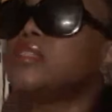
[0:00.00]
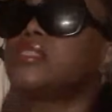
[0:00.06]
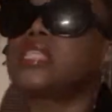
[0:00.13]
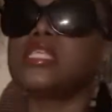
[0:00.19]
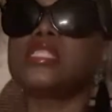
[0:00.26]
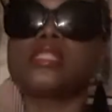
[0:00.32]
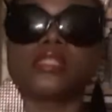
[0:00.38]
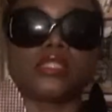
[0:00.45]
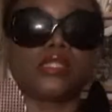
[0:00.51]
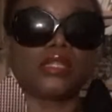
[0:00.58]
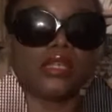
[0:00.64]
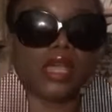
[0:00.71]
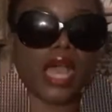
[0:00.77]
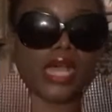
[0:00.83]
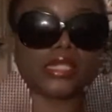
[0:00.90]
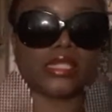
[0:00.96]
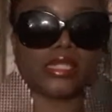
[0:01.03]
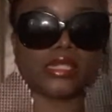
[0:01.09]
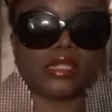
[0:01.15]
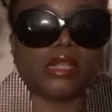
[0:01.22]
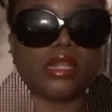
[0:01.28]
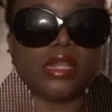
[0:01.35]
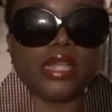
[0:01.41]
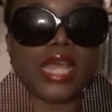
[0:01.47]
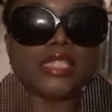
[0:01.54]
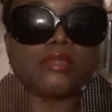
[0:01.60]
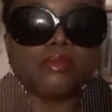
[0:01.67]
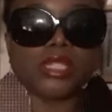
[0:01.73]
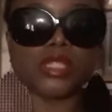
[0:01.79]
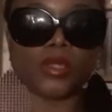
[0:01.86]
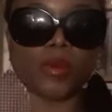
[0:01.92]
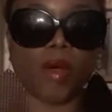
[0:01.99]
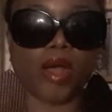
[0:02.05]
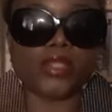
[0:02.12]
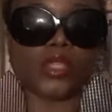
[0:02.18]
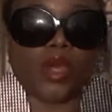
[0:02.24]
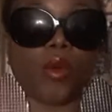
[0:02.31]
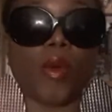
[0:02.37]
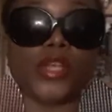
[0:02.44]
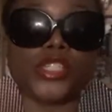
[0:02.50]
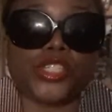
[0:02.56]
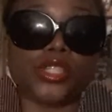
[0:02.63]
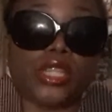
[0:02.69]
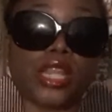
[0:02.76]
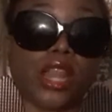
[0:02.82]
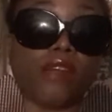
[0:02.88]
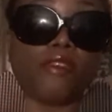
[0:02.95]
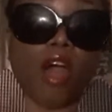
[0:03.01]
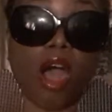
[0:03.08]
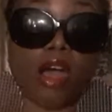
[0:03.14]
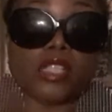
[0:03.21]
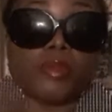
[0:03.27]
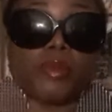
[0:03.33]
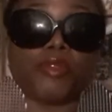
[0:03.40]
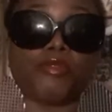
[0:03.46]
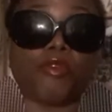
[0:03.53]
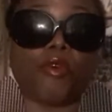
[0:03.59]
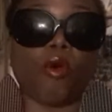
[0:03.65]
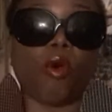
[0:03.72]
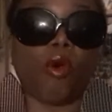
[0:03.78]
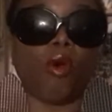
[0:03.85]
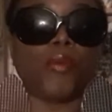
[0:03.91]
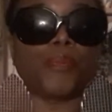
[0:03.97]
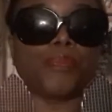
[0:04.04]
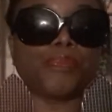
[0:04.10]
This has led me to ask a question that I've asked before.